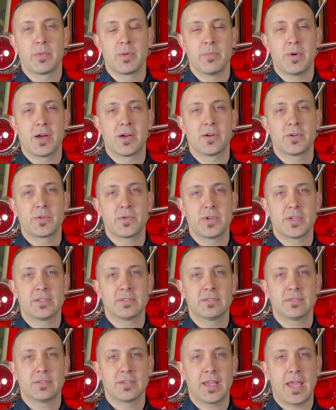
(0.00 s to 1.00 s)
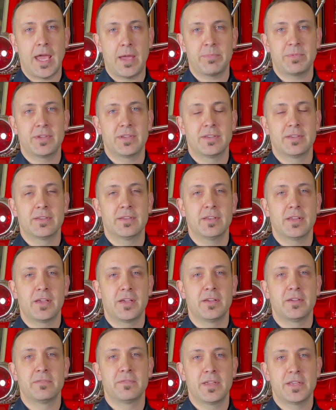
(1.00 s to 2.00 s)
Marroquin, captain
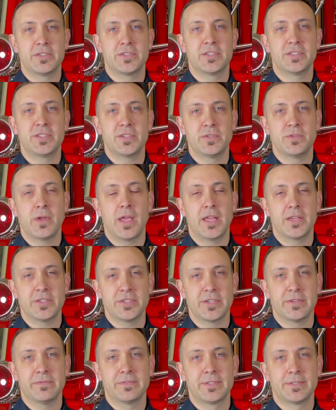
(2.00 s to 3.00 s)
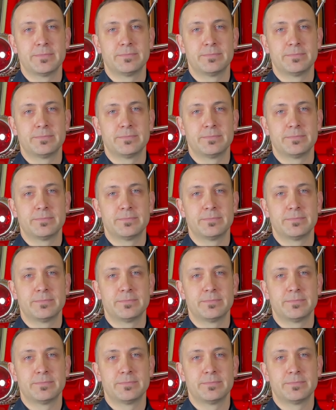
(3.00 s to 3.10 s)
of Engine 2 A Shift.